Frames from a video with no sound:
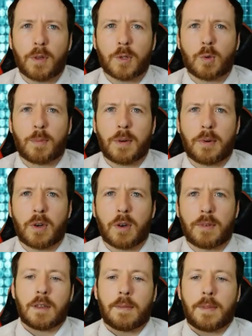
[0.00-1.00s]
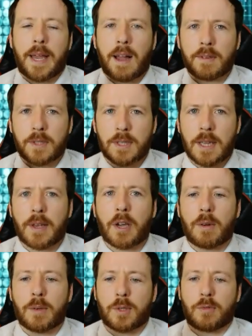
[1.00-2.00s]
will be recovered. They haven't said they're
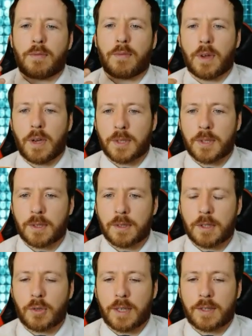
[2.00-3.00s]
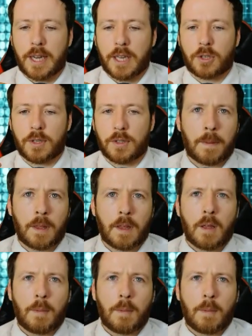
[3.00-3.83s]
going to reverse the transactions,